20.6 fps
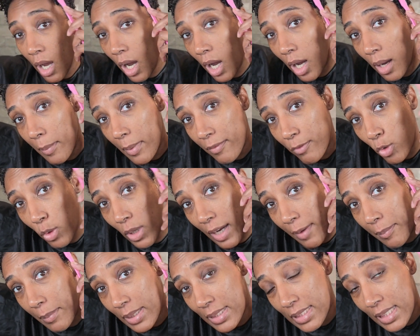If you
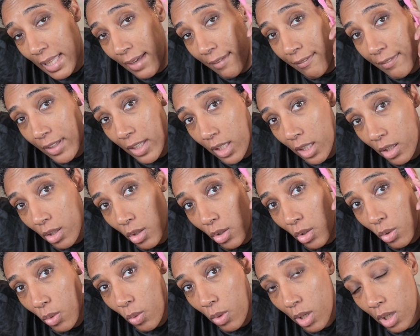guys missed that
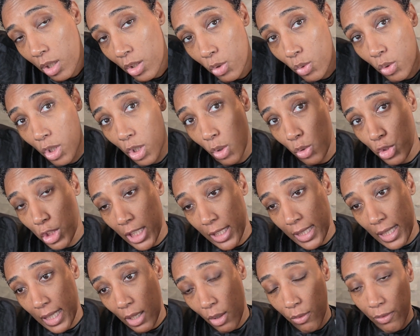video, you can go check
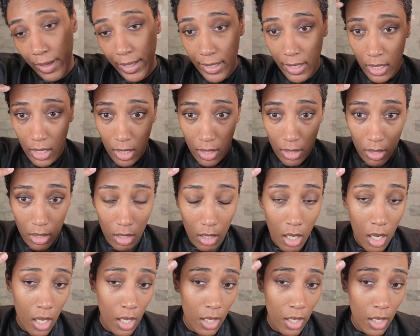that out right here.